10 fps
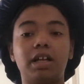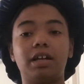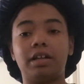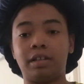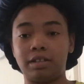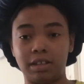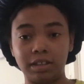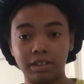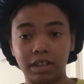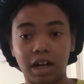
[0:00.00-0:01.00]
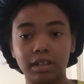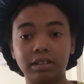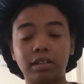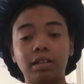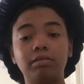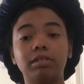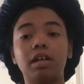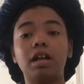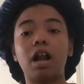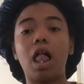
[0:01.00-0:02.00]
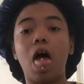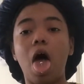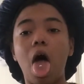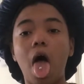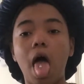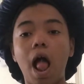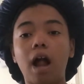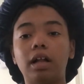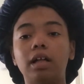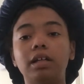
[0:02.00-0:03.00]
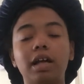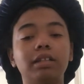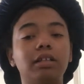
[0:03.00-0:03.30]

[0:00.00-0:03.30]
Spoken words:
and like he stuck out his tongue. He was like after